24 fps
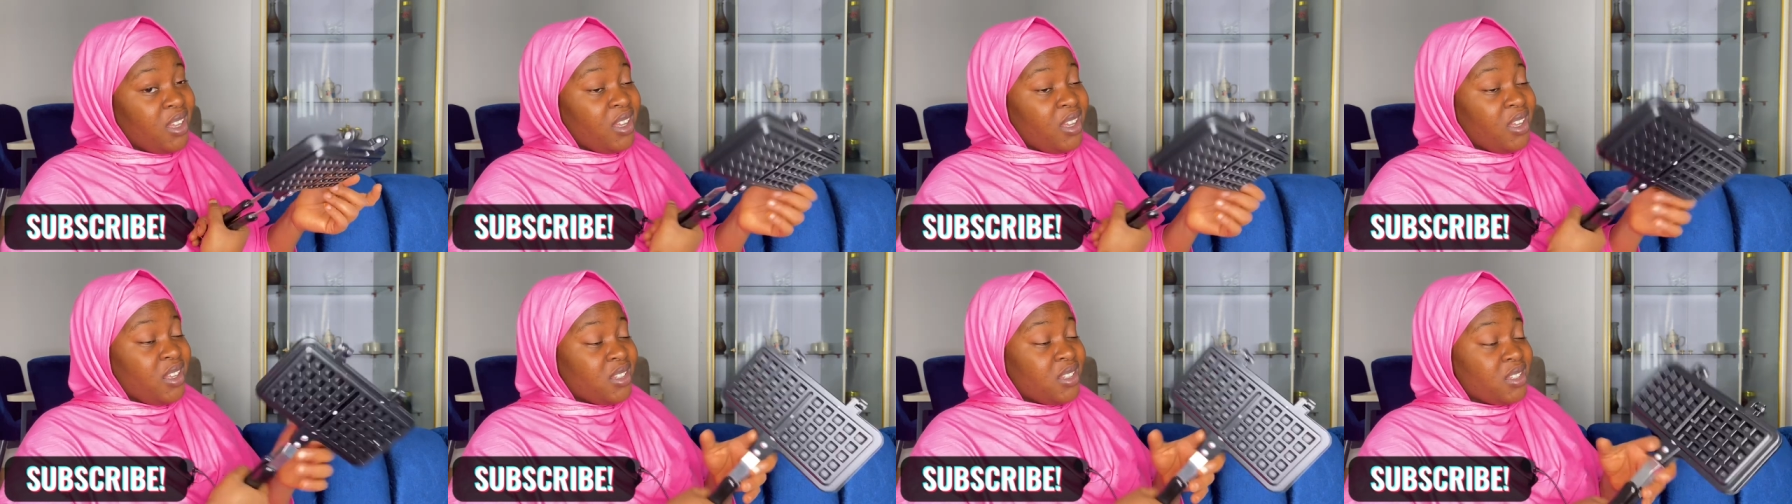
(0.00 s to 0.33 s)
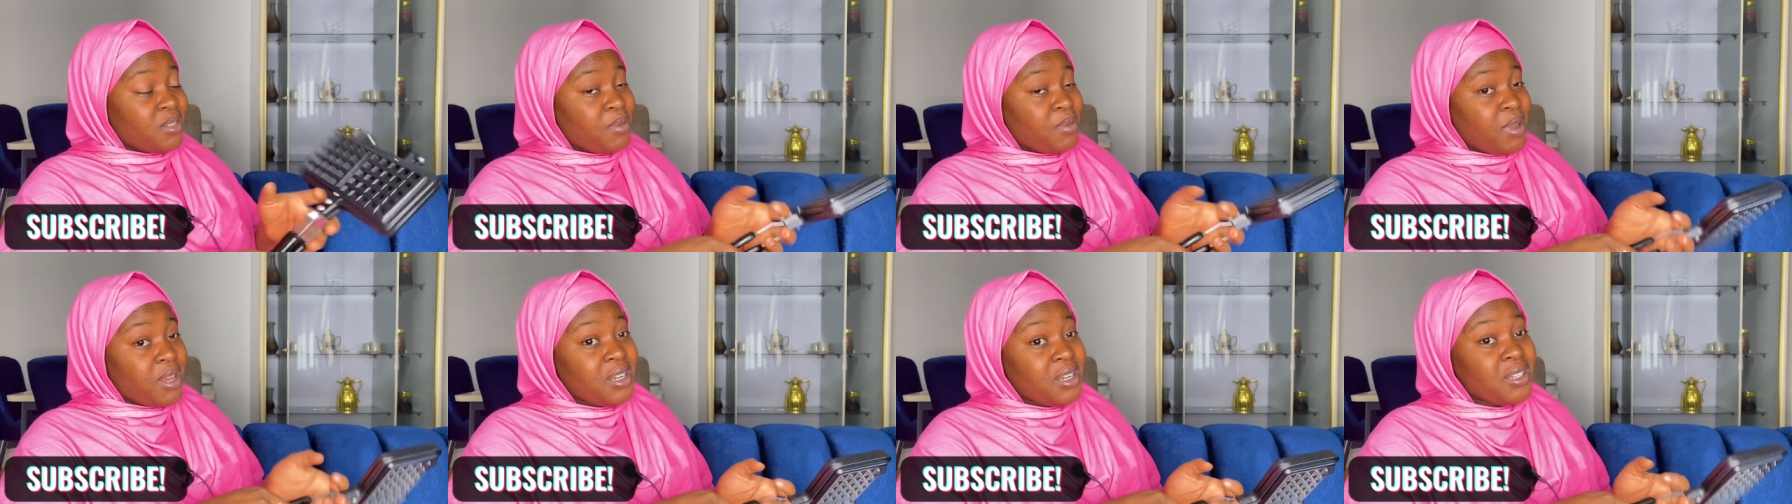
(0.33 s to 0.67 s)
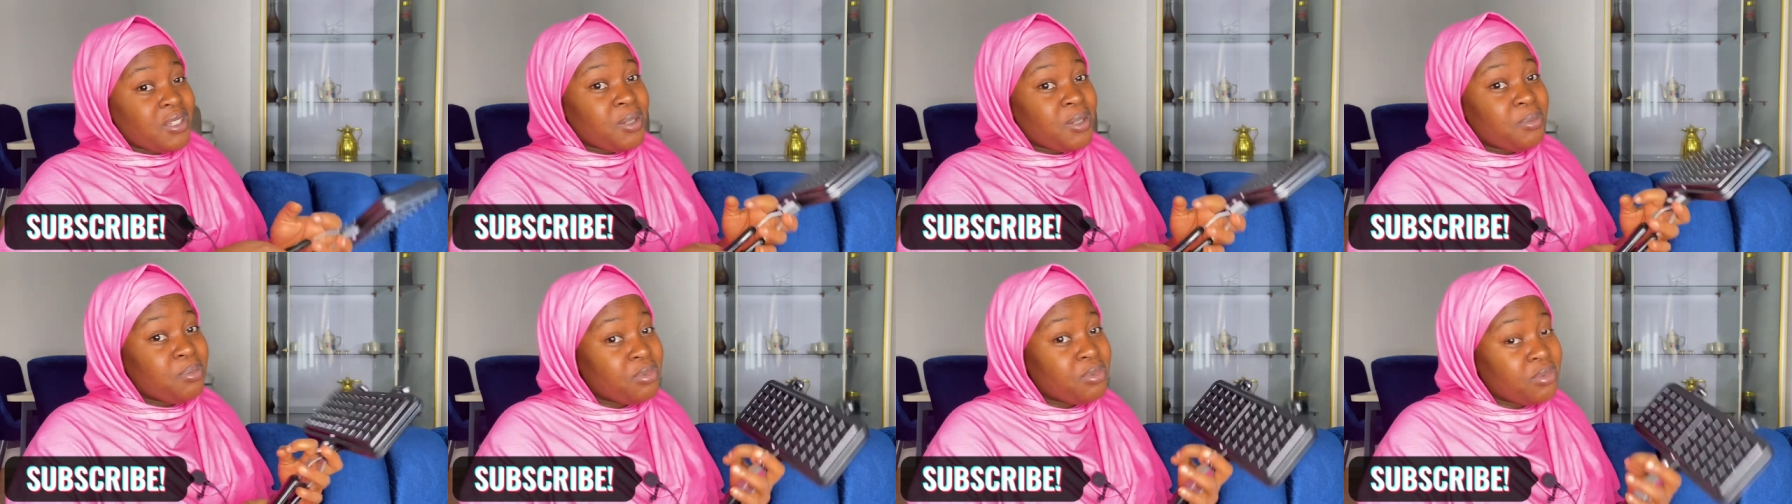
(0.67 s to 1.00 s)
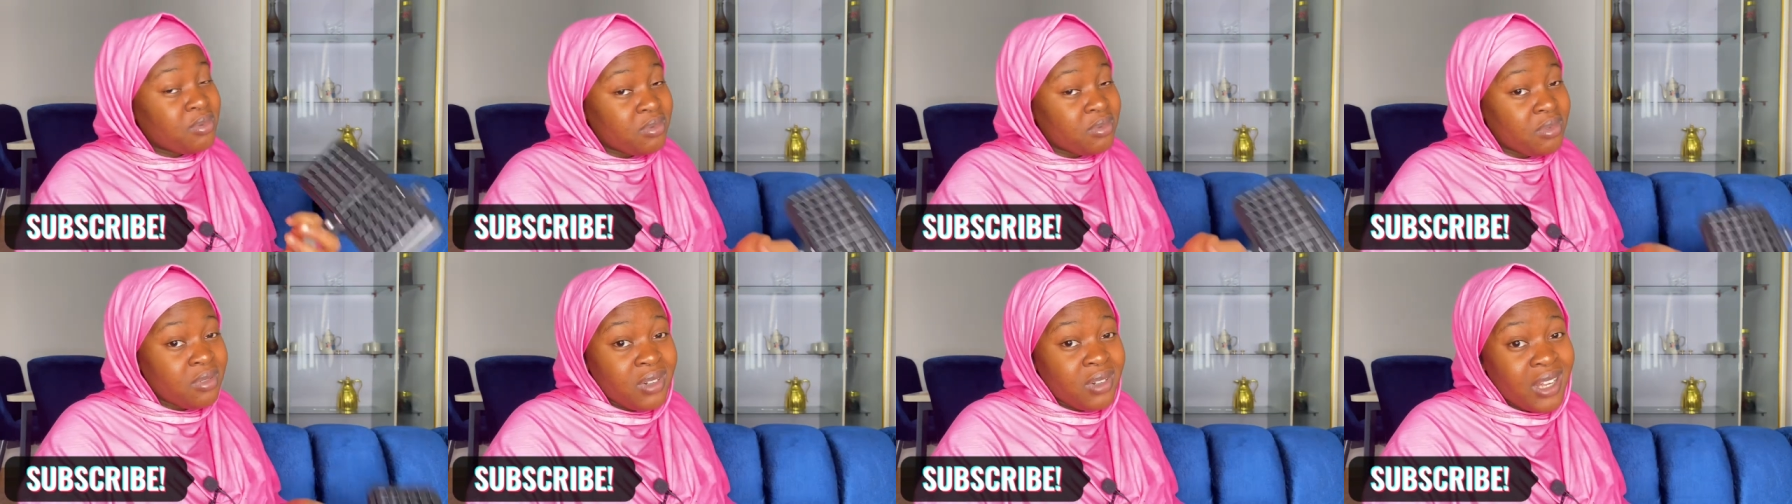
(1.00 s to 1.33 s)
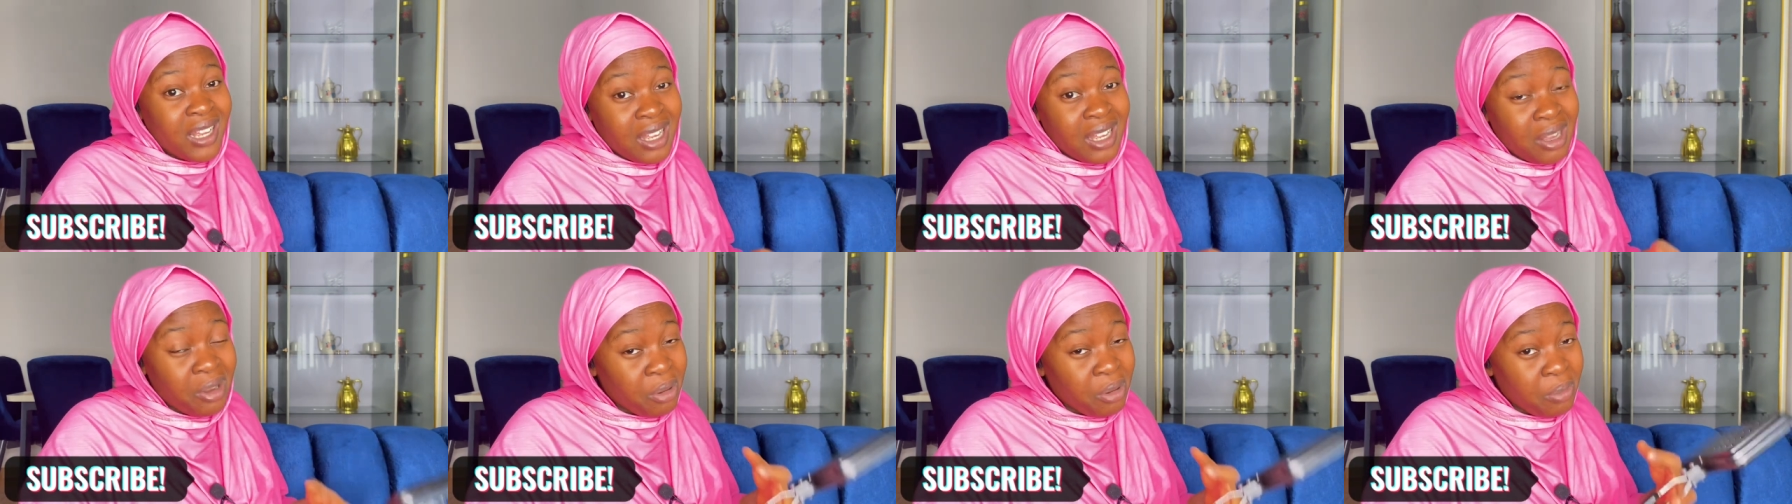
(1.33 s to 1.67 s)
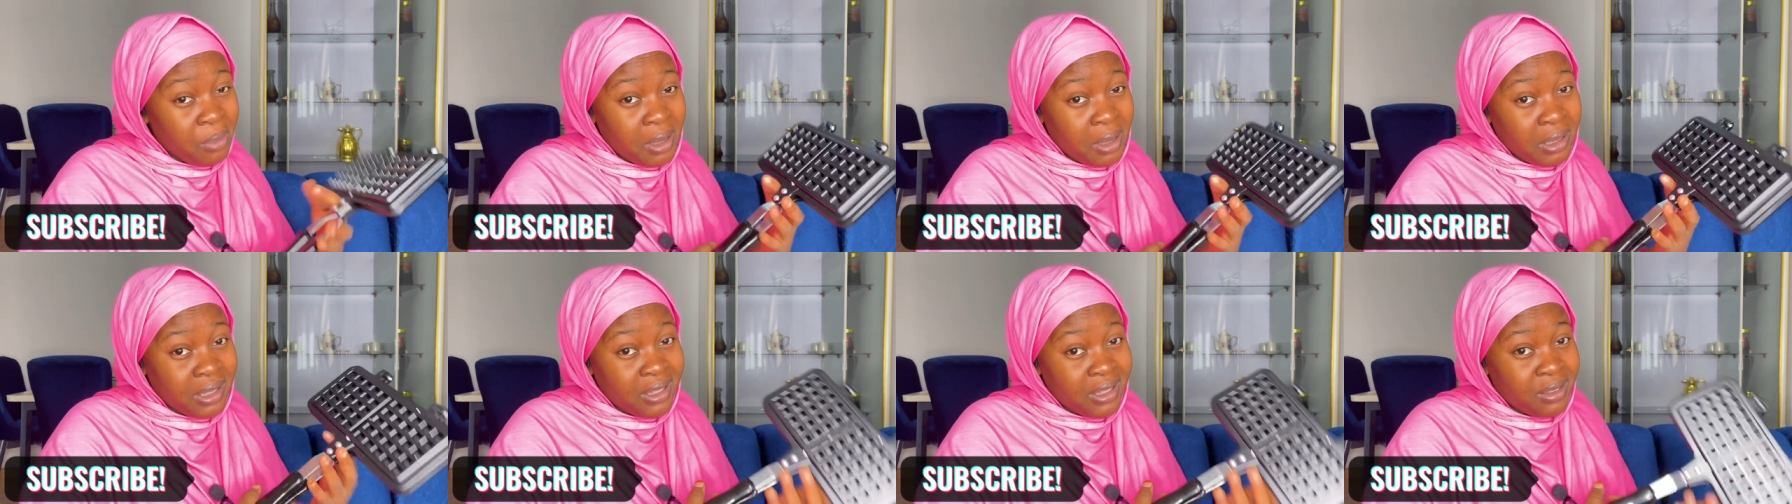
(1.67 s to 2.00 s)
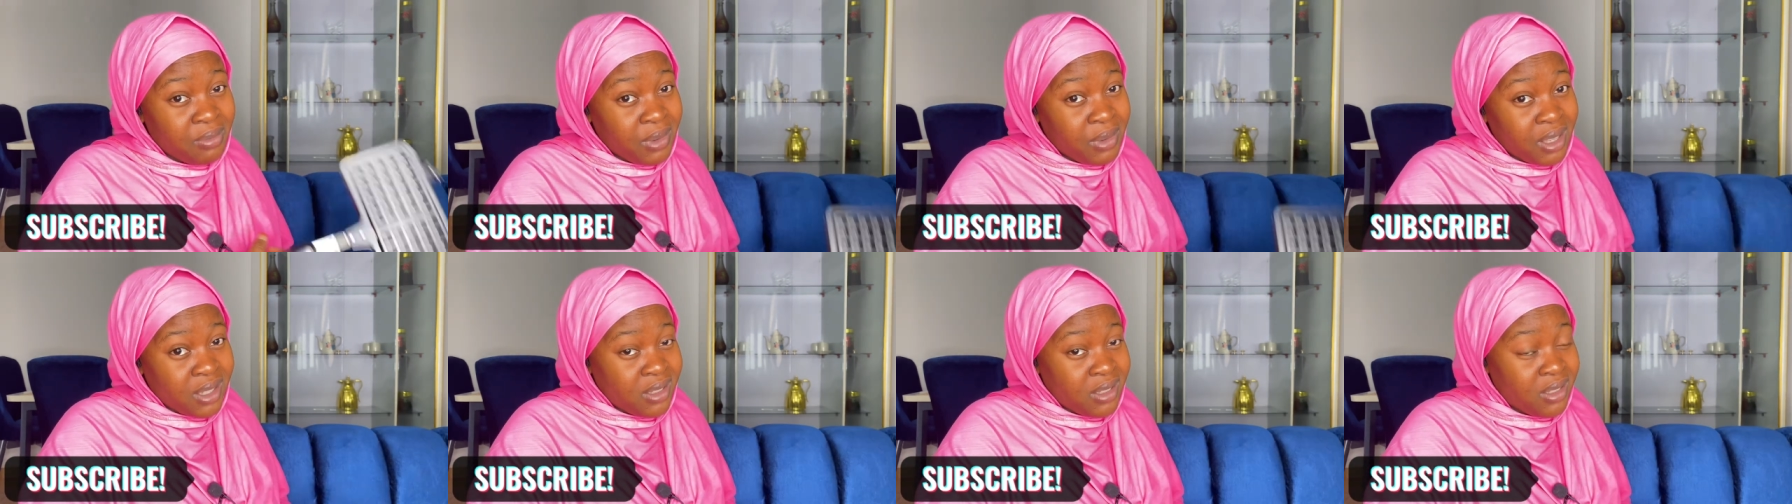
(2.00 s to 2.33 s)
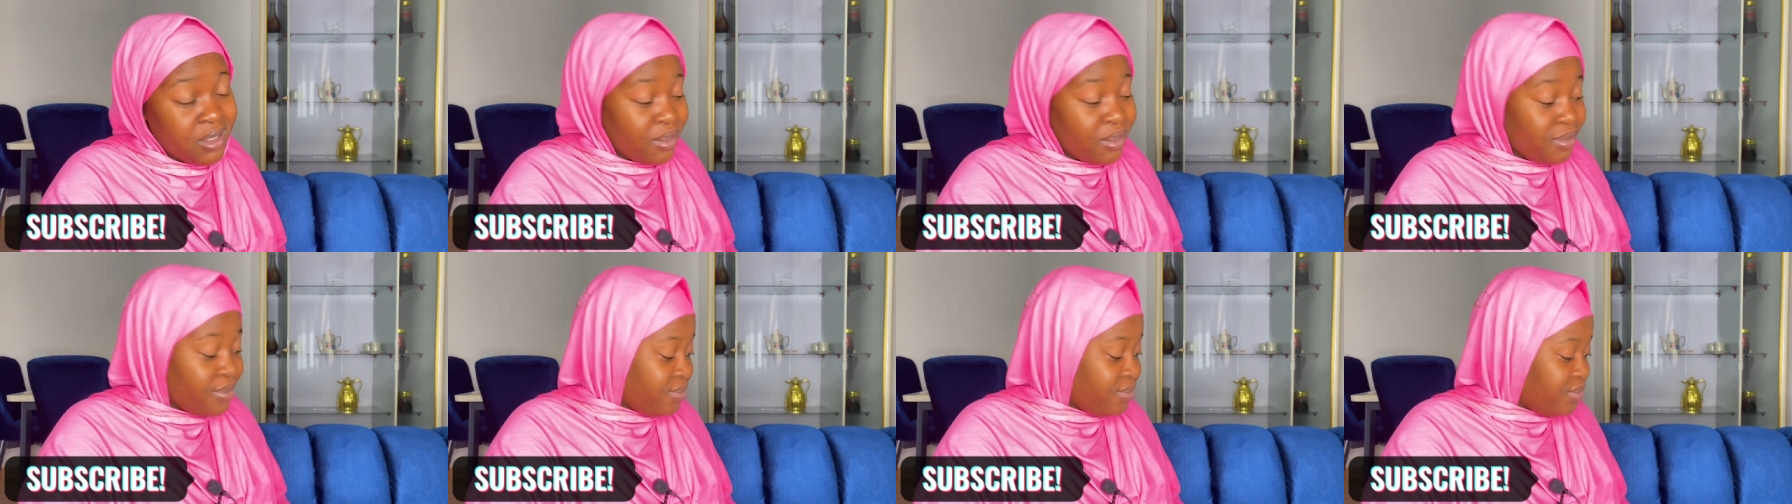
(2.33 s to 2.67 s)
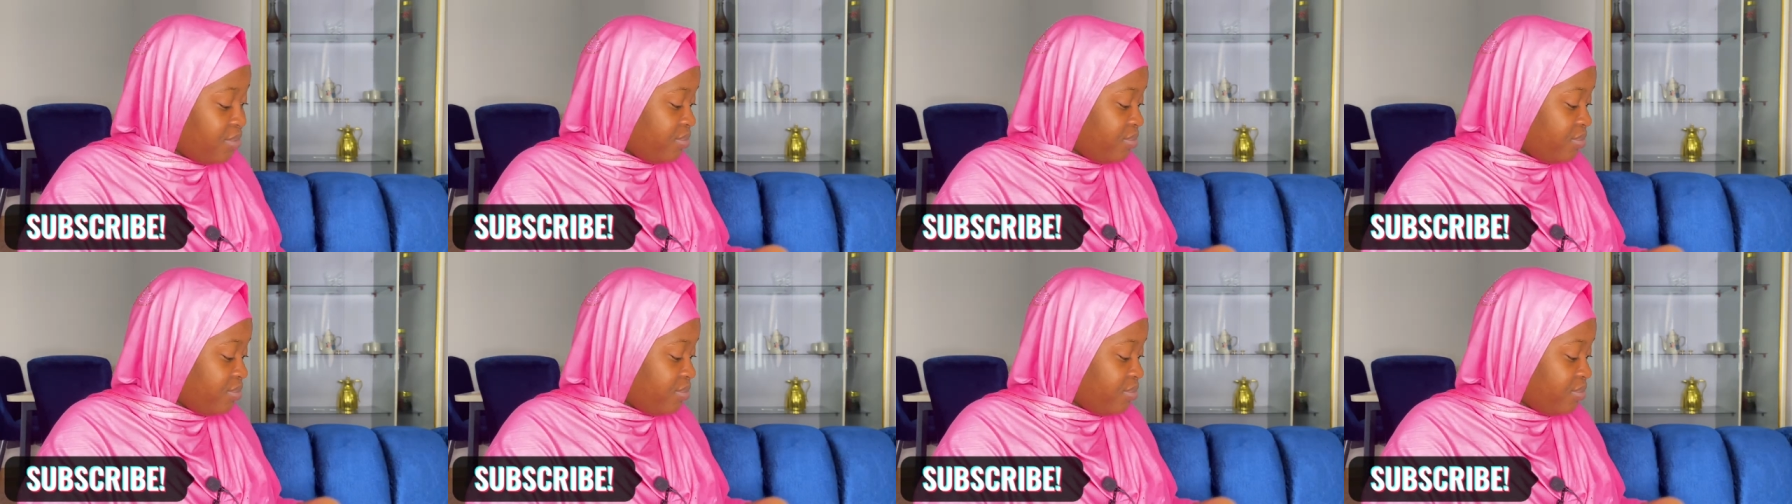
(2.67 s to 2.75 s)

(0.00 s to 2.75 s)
it's manageable oh, i can come and kill myself